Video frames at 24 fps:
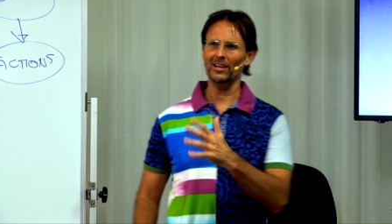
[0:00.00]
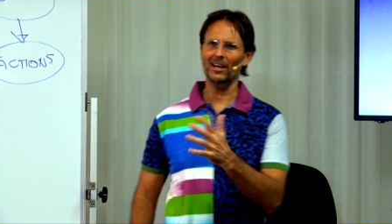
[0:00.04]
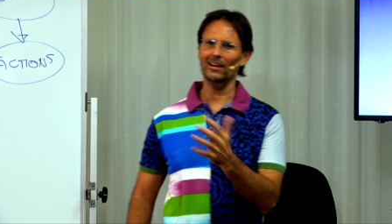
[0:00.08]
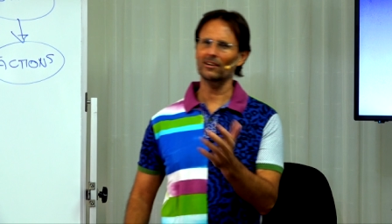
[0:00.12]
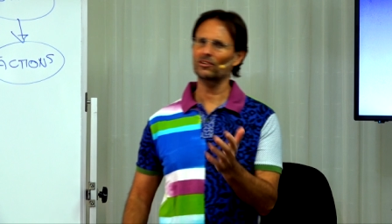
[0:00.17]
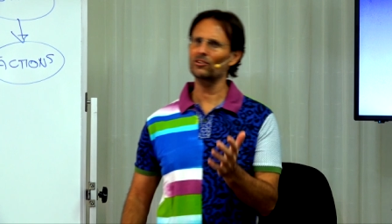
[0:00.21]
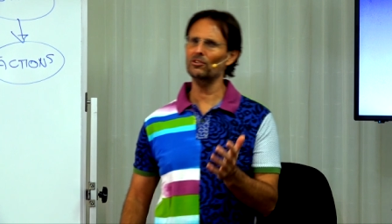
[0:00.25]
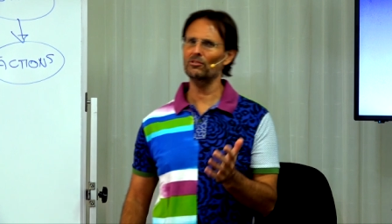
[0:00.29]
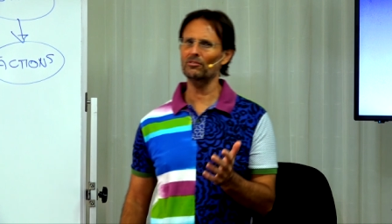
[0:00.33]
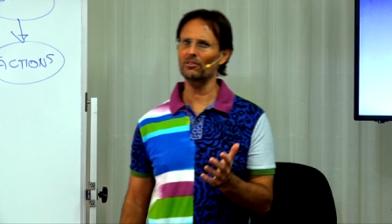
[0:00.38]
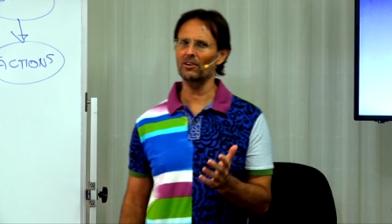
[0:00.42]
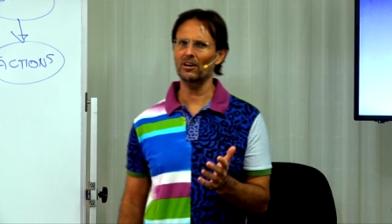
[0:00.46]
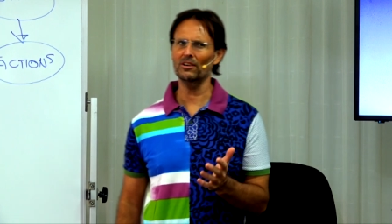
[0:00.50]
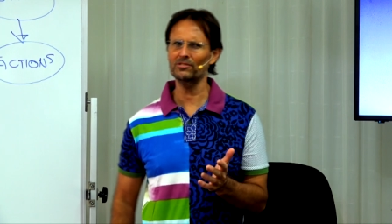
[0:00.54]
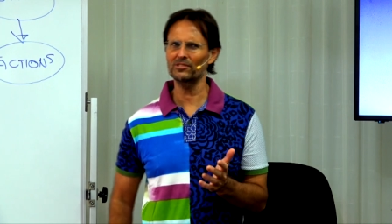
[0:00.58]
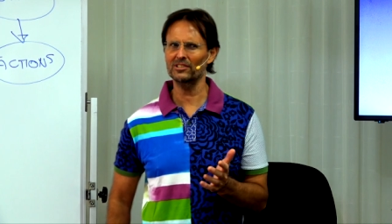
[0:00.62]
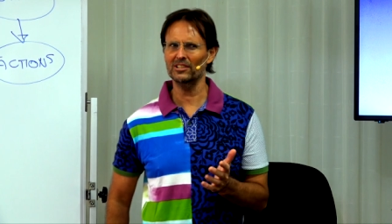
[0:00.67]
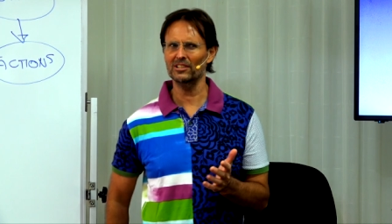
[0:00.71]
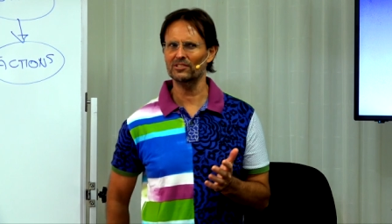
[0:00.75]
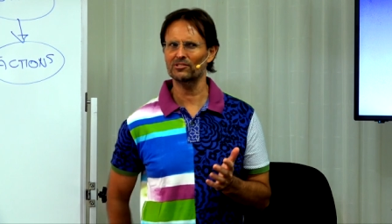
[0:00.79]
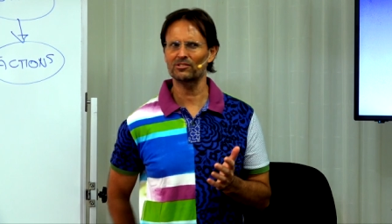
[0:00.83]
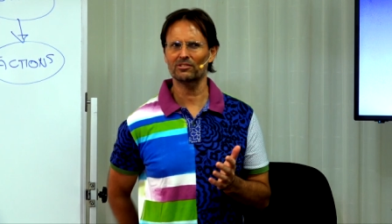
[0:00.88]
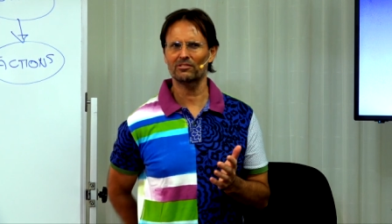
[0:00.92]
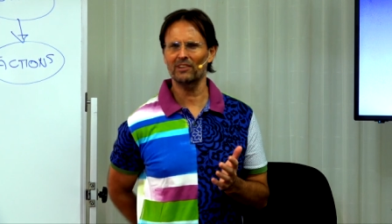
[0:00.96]
Now,
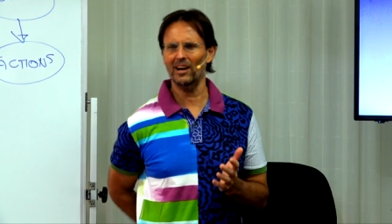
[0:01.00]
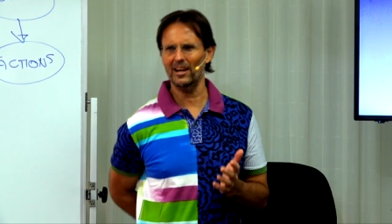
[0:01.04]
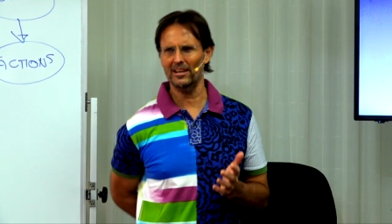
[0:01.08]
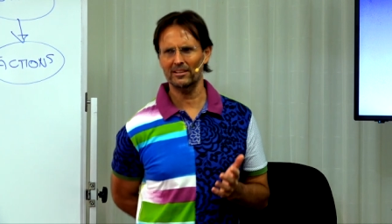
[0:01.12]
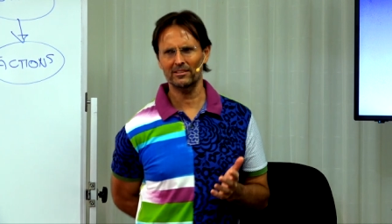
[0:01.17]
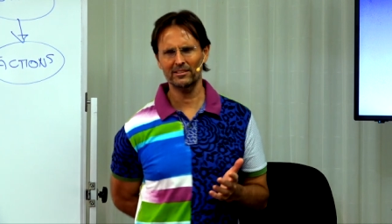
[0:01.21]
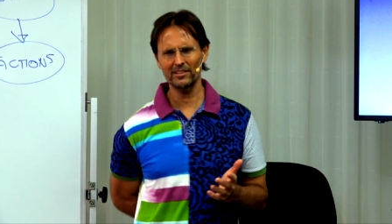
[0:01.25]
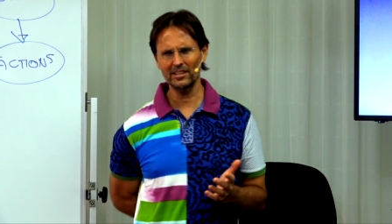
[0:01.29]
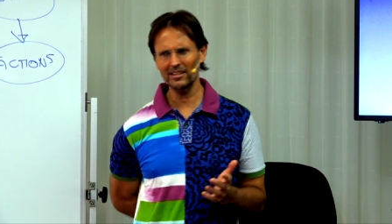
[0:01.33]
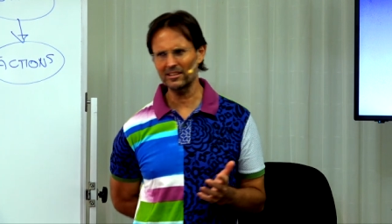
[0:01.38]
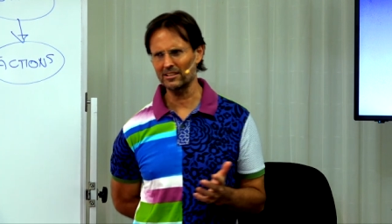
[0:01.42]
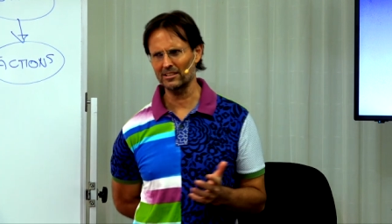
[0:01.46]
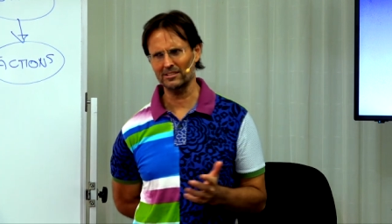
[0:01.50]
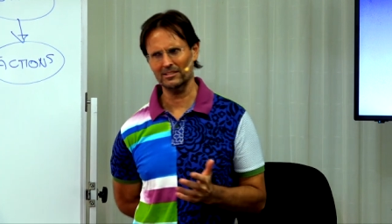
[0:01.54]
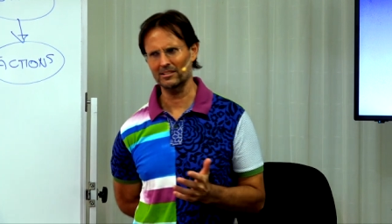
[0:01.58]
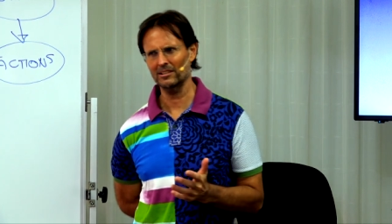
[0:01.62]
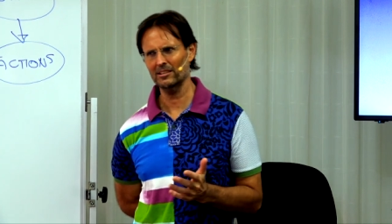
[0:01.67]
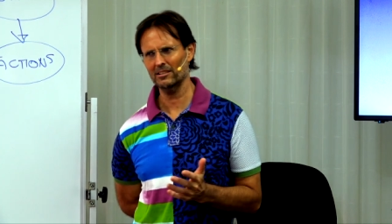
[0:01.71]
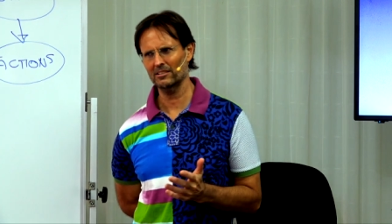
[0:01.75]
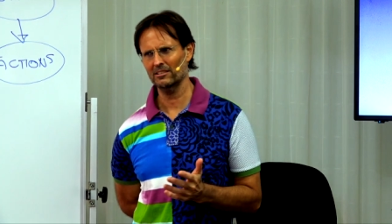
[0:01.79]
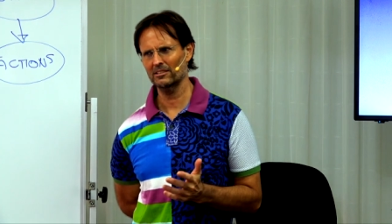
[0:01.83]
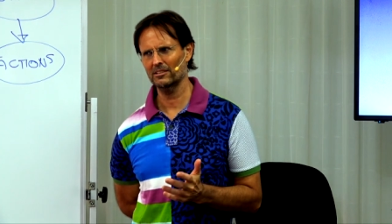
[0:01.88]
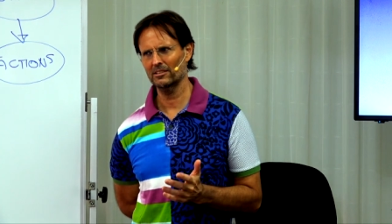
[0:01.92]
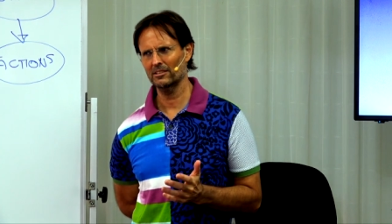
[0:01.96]
curiosity is a great thing, isn't
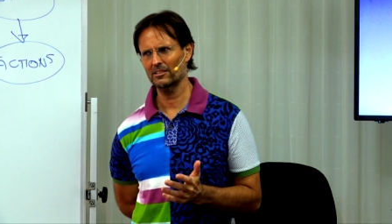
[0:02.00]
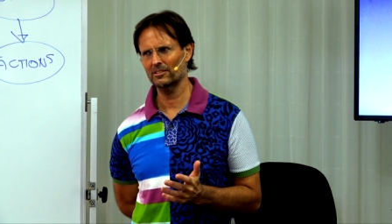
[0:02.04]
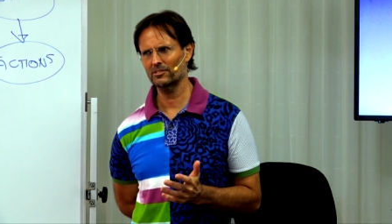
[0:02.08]
it?